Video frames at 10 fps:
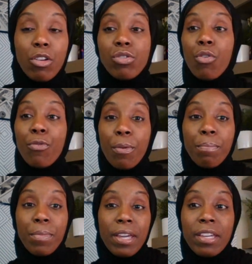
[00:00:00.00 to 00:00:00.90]
So for
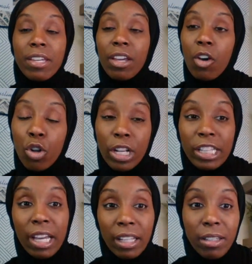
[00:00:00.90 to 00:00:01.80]
me, on a
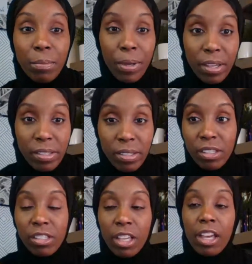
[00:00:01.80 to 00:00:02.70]
daily
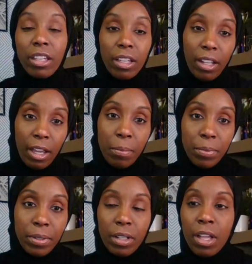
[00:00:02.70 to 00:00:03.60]
basis, it can
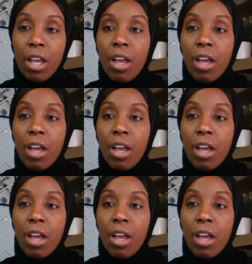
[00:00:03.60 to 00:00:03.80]
happen.